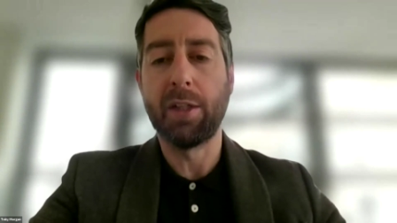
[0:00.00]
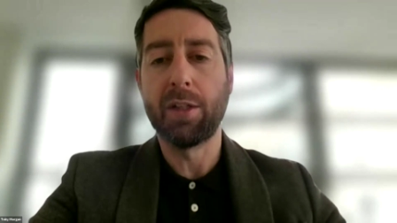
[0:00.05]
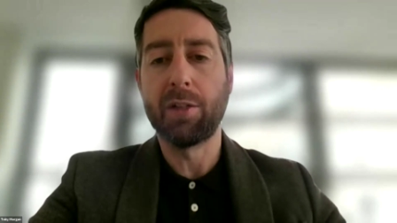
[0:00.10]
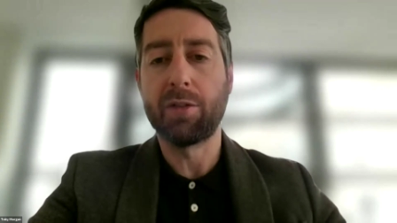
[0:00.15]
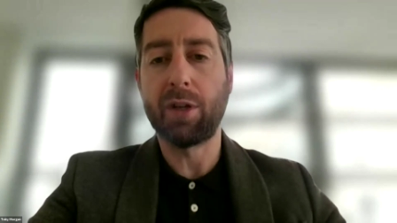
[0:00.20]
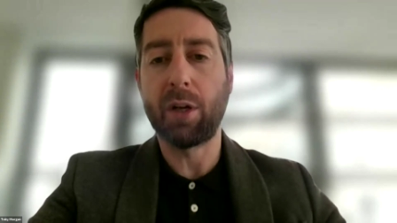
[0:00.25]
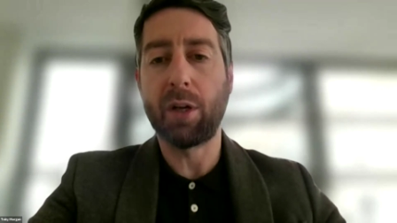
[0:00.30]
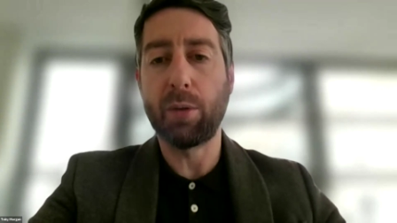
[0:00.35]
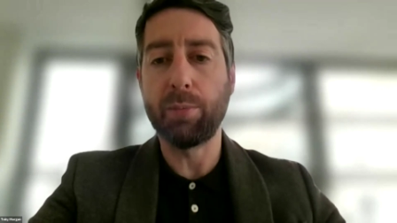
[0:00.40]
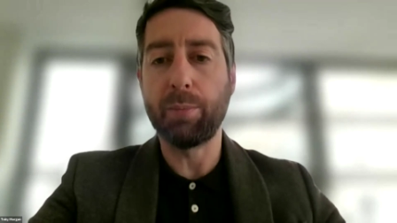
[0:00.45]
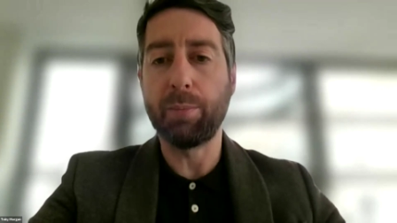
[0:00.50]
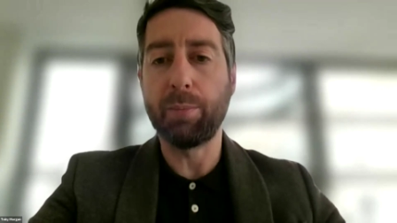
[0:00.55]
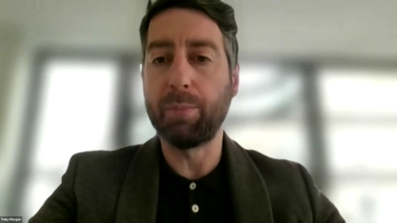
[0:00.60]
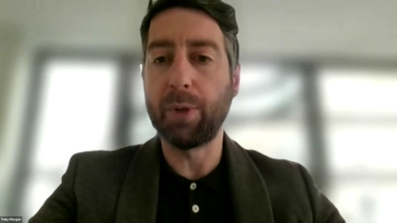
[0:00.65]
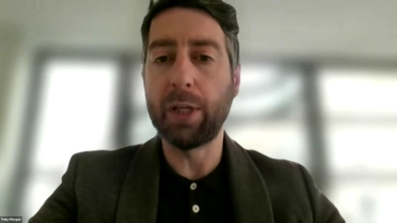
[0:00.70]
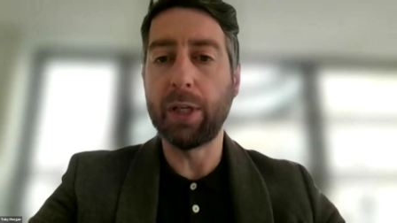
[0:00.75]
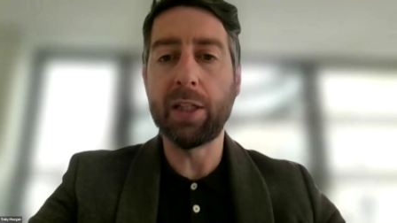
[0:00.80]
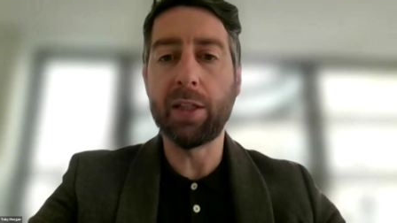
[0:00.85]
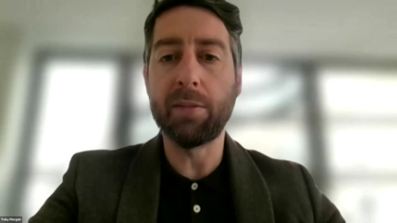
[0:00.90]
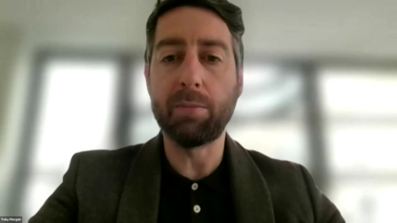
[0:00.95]
So
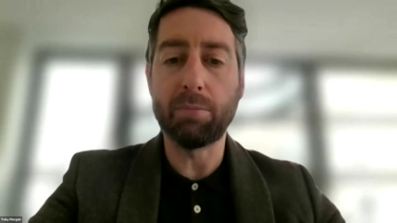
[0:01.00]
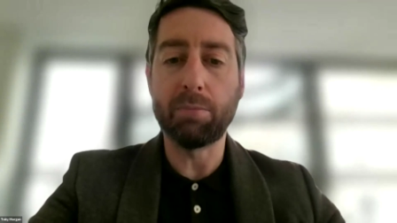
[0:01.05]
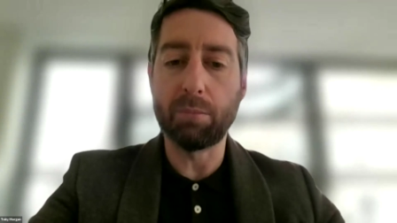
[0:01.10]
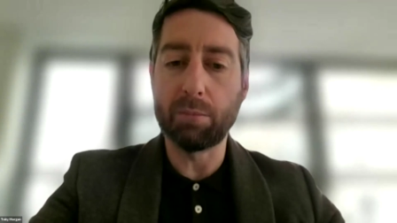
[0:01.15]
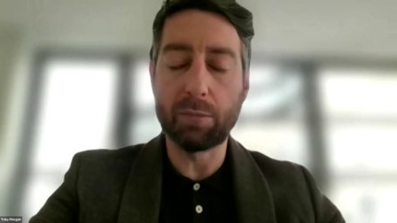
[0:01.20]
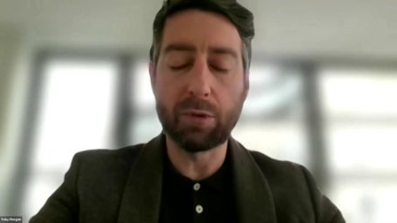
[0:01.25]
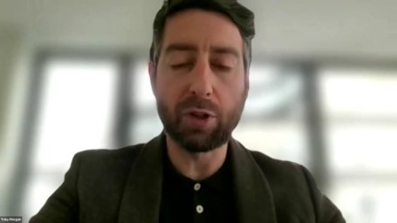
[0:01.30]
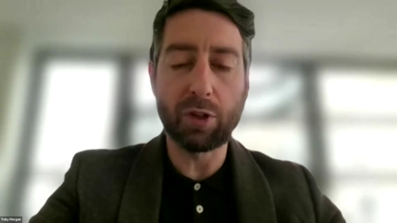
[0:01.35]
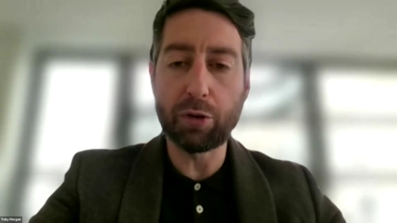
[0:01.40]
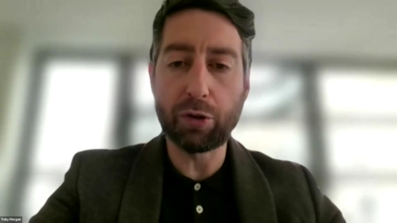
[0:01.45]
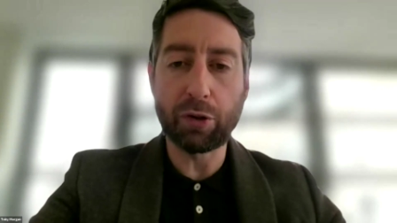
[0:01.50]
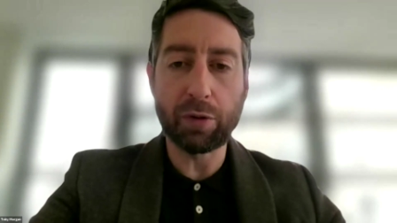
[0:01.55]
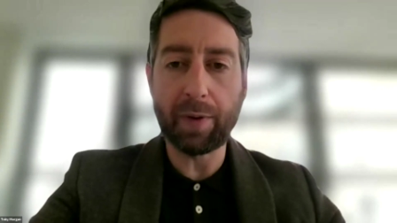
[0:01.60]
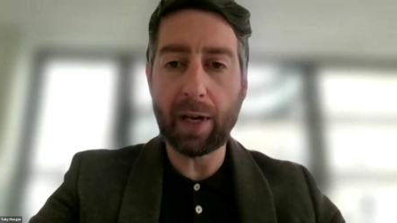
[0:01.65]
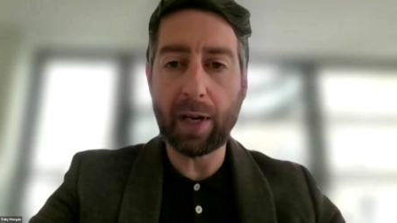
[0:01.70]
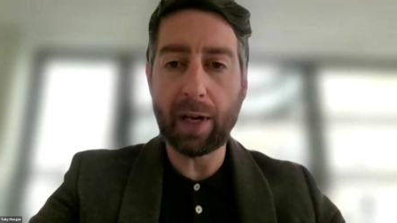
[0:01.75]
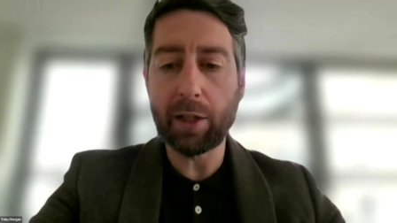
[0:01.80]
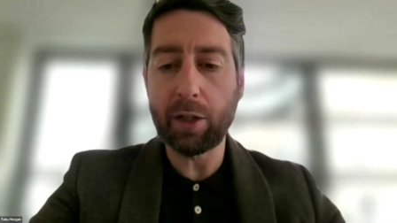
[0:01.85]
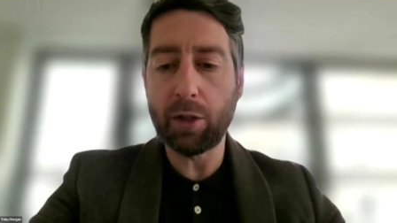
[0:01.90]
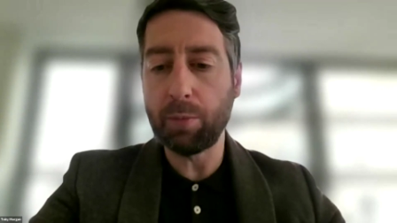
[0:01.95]
bringing social
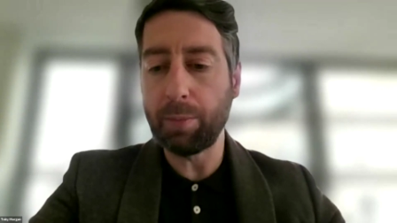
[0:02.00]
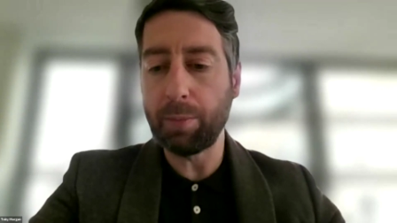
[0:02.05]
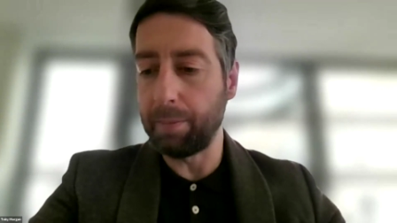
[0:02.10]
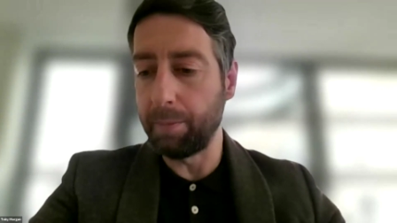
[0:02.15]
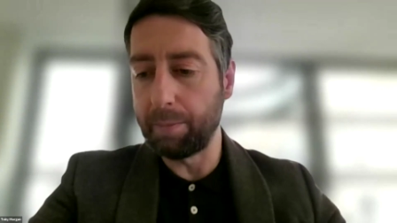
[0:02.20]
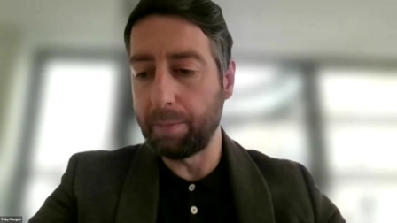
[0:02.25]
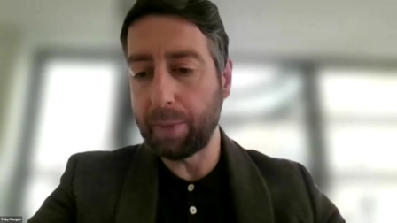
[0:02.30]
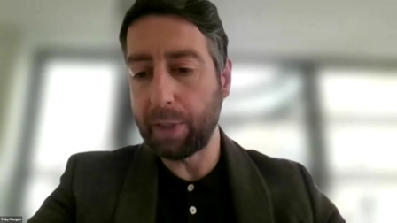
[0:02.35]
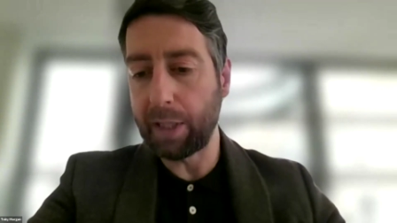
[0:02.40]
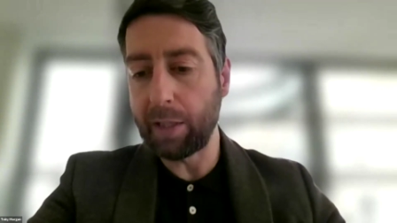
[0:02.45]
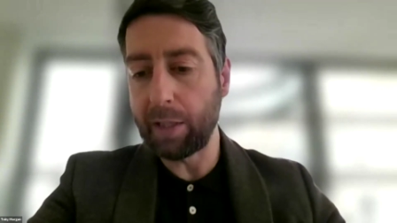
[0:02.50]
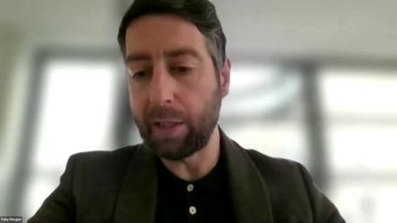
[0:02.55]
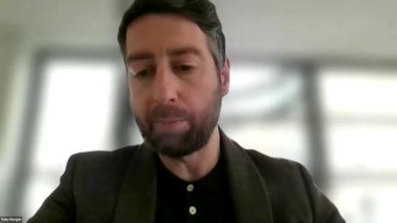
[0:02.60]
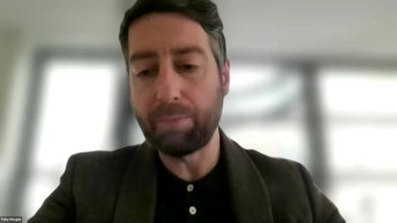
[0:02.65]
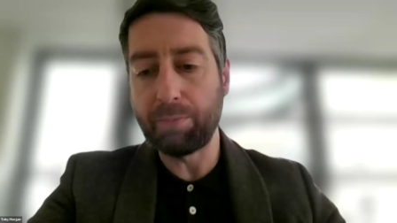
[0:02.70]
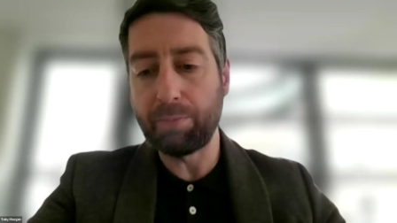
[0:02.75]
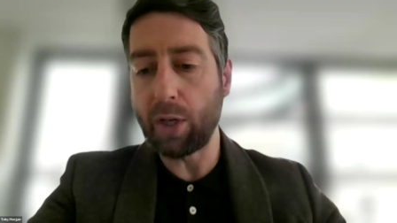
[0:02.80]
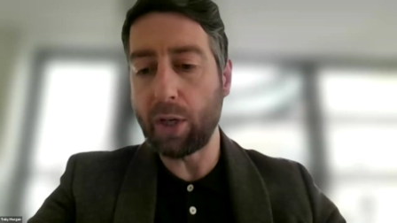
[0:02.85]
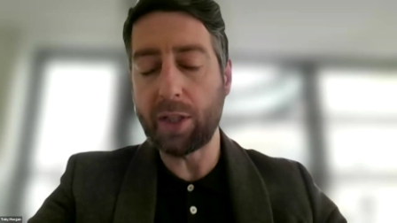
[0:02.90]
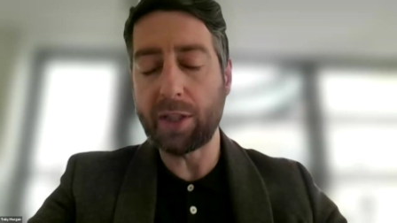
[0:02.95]
value,
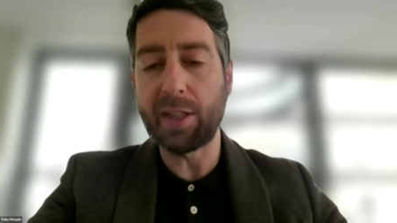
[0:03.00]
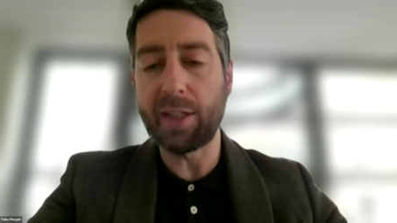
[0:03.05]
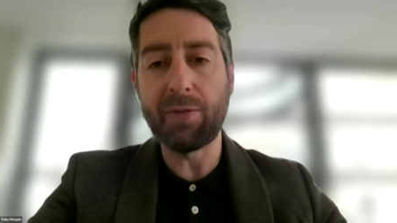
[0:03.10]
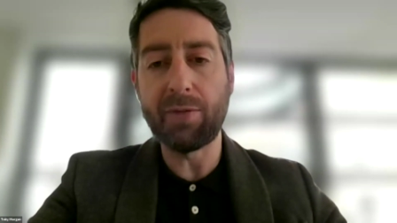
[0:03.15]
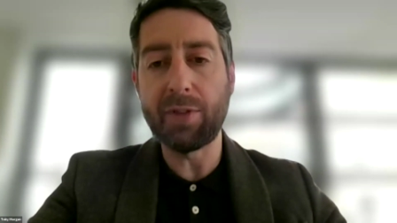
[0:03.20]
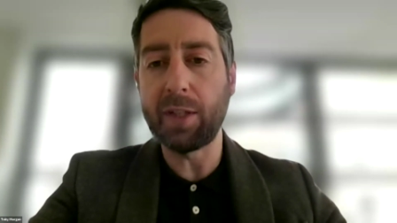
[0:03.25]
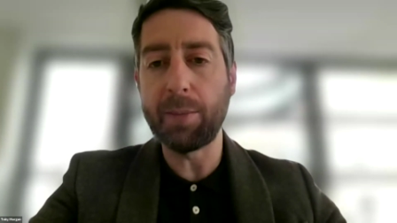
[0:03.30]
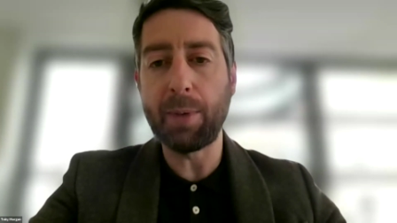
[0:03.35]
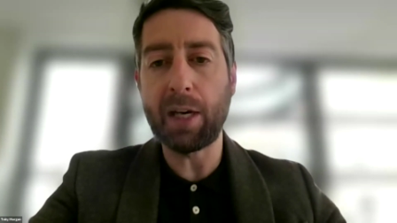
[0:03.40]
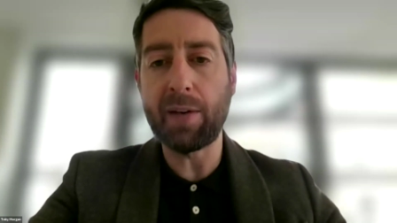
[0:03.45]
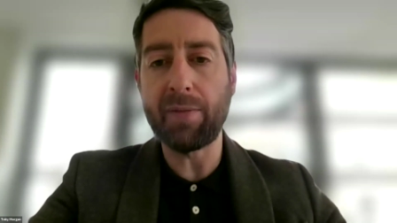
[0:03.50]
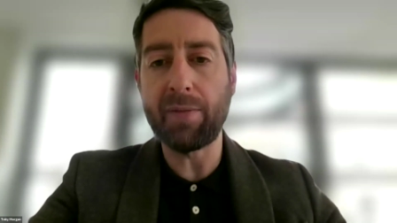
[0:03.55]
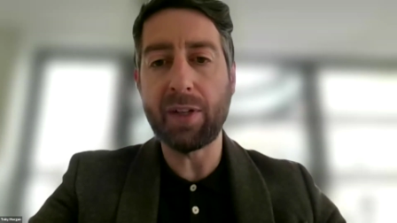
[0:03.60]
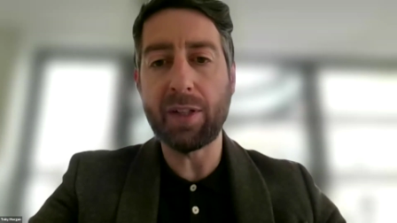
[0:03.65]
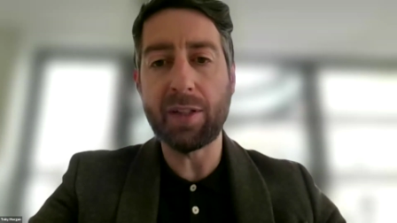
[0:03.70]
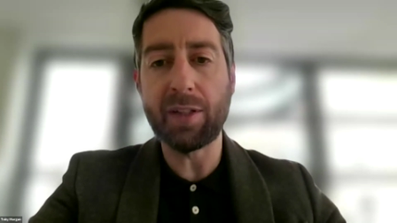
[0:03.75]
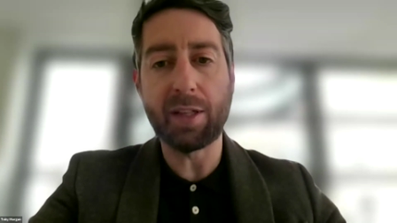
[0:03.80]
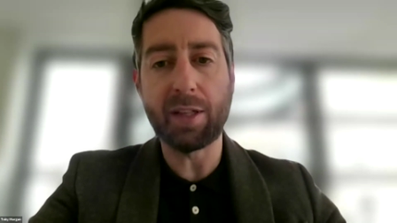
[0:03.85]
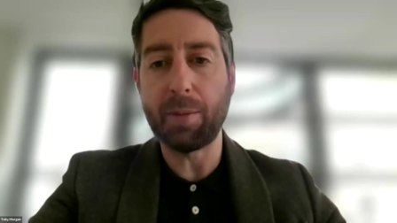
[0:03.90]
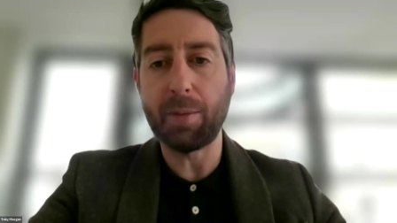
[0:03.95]
bringing productivity
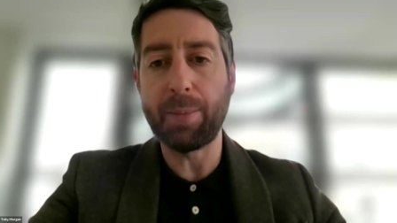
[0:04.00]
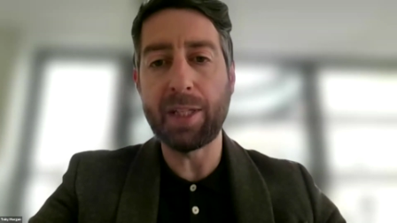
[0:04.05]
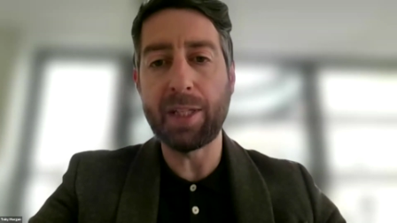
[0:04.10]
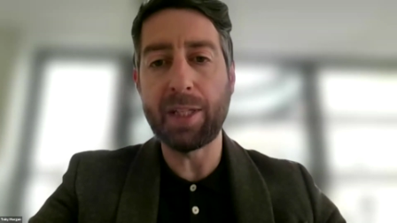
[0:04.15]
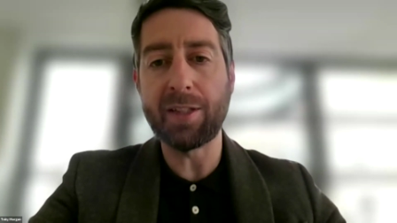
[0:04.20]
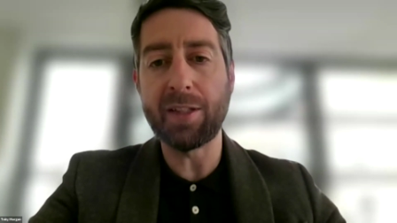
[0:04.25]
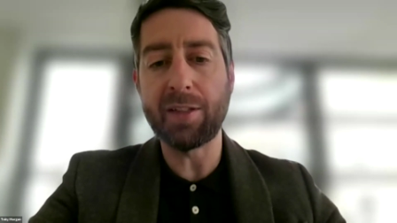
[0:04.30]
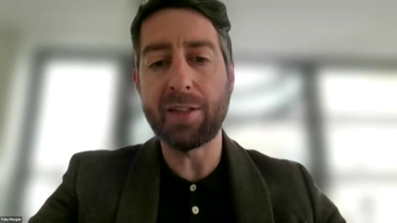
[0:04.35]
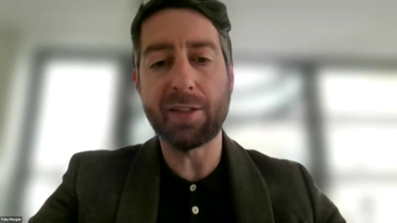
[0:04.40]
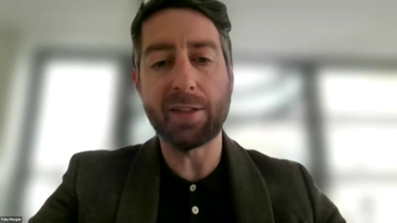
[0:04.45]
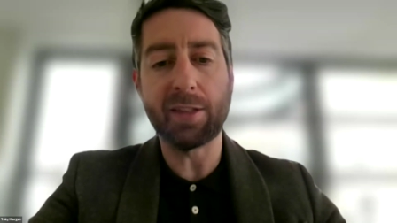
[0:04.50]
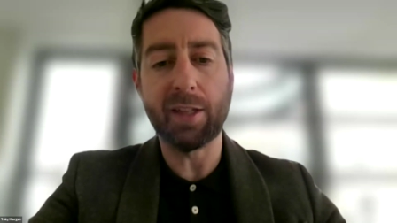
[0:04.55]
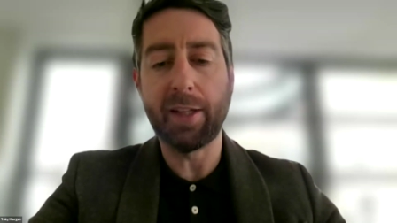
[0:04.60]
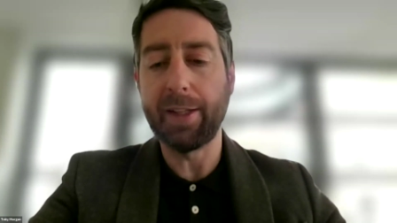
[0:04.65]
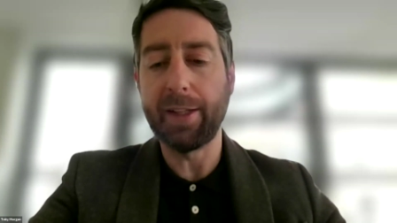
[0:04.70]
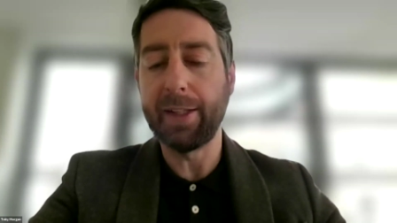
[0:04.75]
benefits to the business.